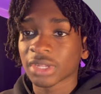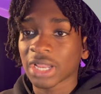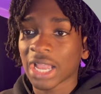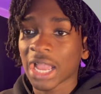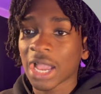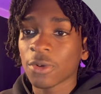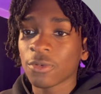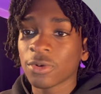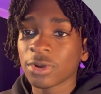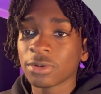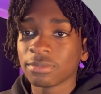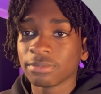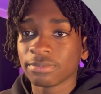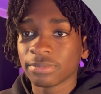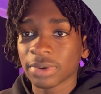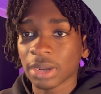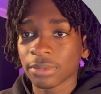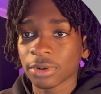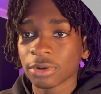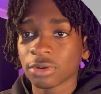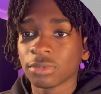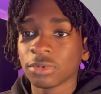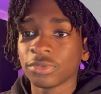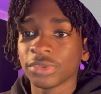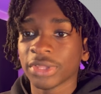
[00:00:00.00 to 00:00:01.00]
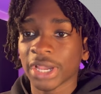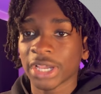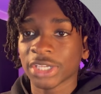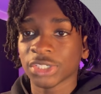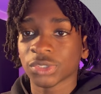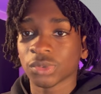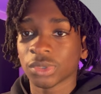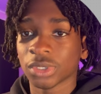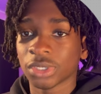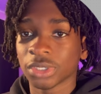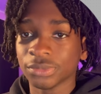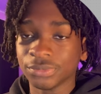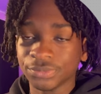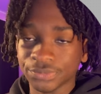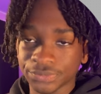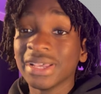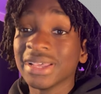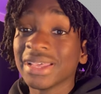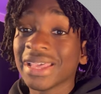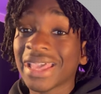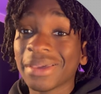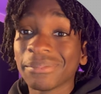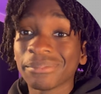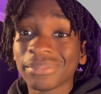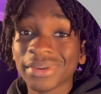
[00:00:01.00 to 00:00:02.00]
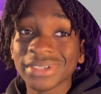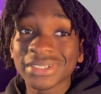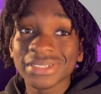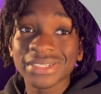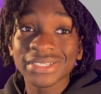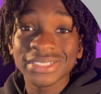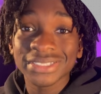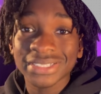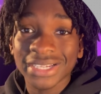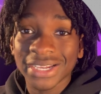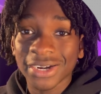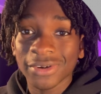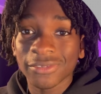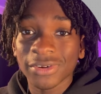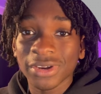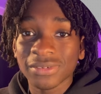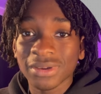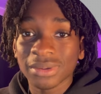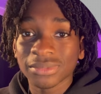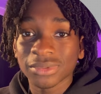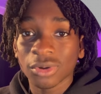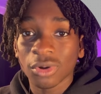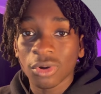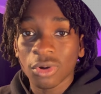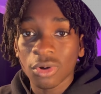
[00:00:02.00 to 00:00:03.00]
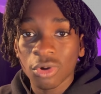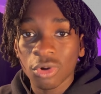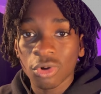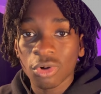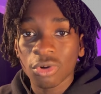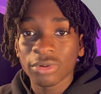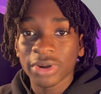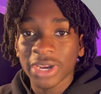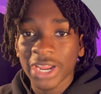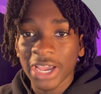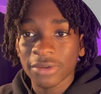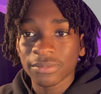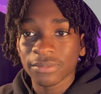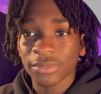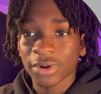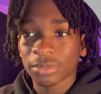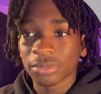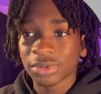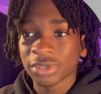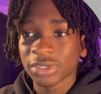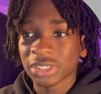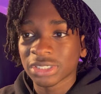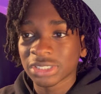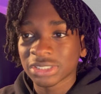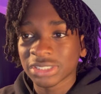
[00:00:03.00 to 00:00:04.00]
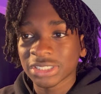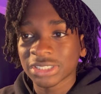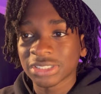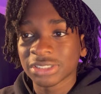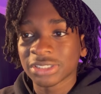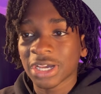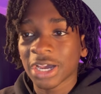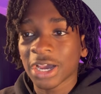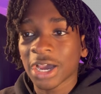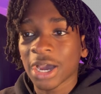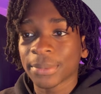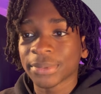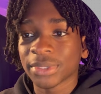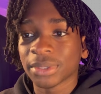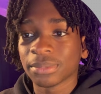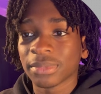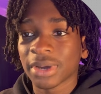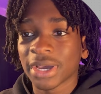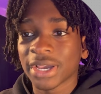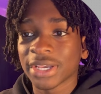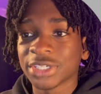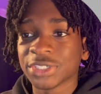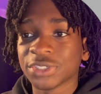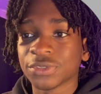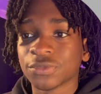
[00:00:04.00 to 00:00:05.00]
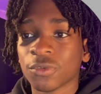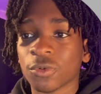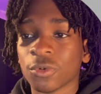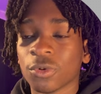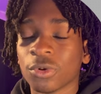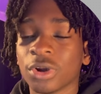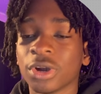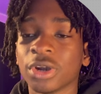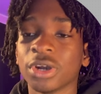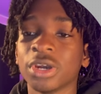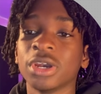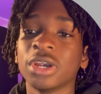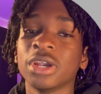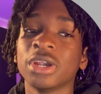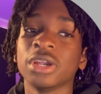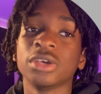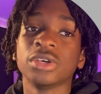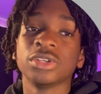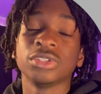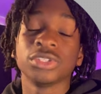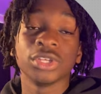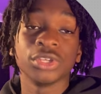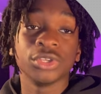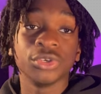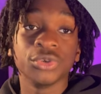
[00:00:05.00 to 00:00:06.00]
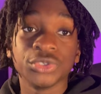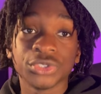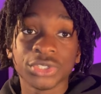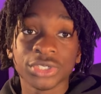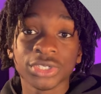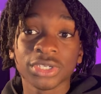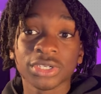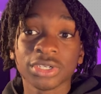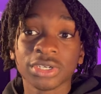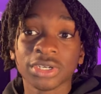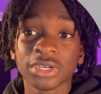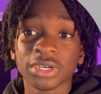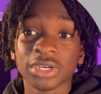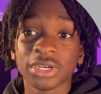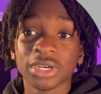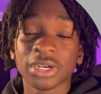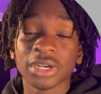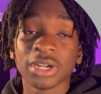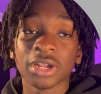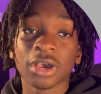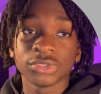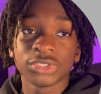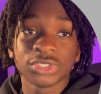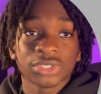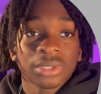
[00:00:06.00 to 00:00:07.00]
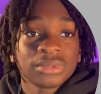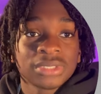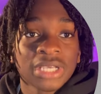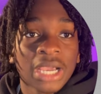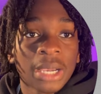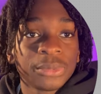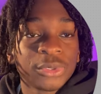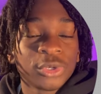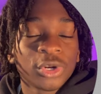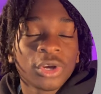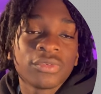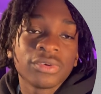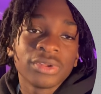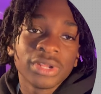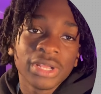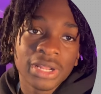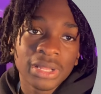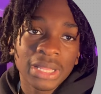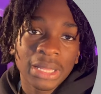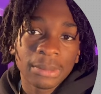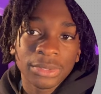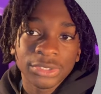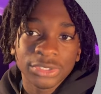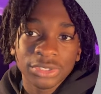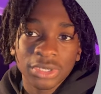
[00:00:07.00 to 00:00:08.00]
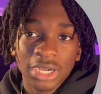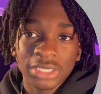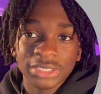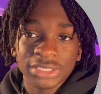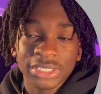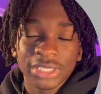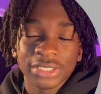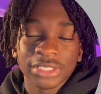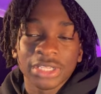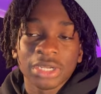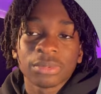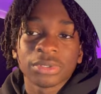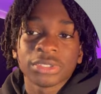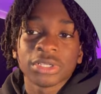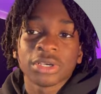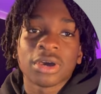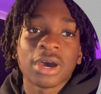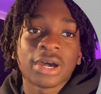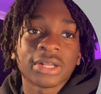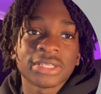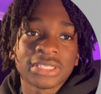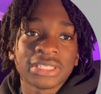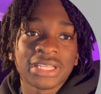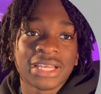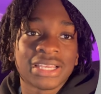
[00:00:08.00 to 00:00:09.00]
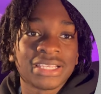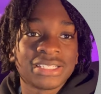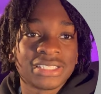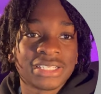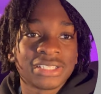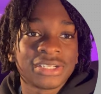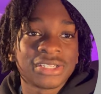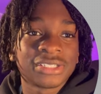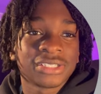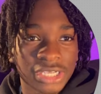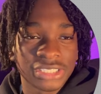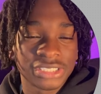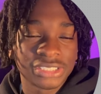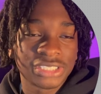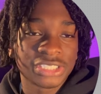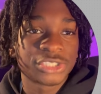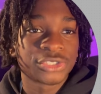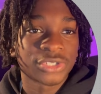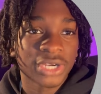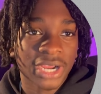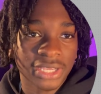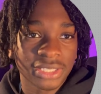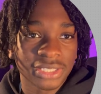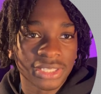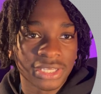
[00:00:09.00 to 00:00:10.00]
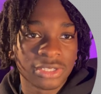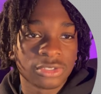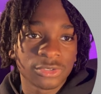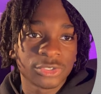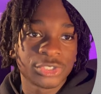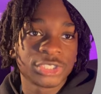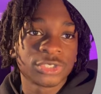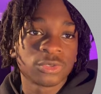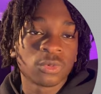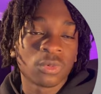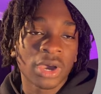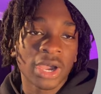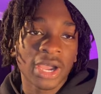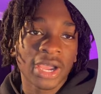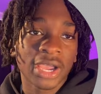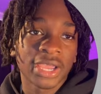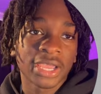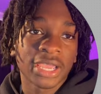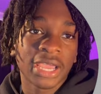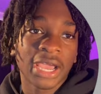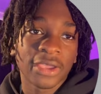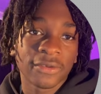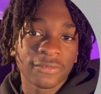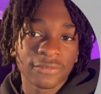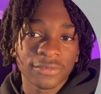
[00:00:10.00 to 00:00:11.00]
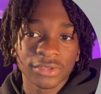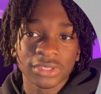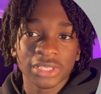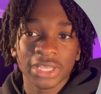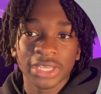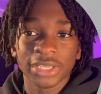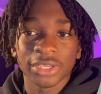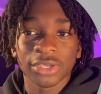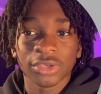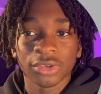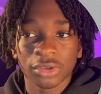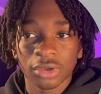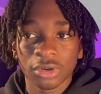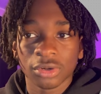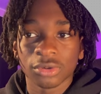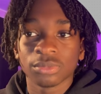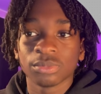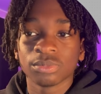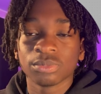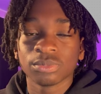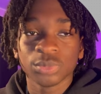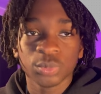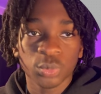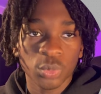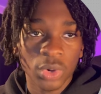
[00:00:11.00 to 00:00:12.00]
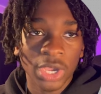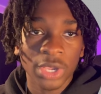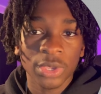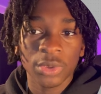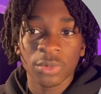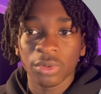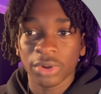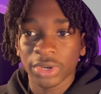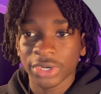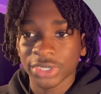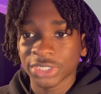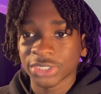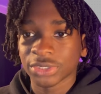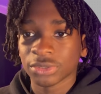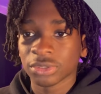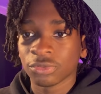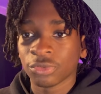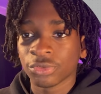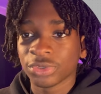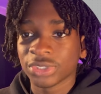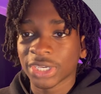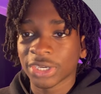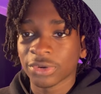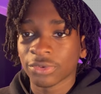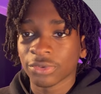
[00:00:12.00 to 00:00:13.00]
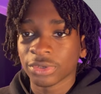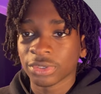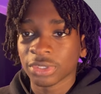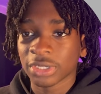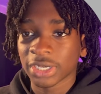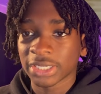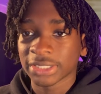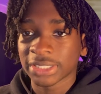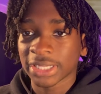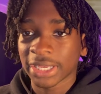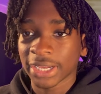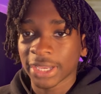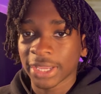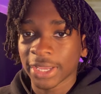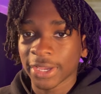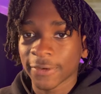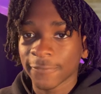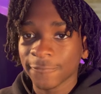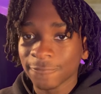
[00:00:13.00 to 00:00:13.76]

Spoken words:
I would probably remove that as well, and basically just kind of revamp the whole navbar because it's just not optimized for the user. Sometimes you don't even need that much content in there, but the content that is in there is distracting, which is why I feel like, you want to just take a look at that again.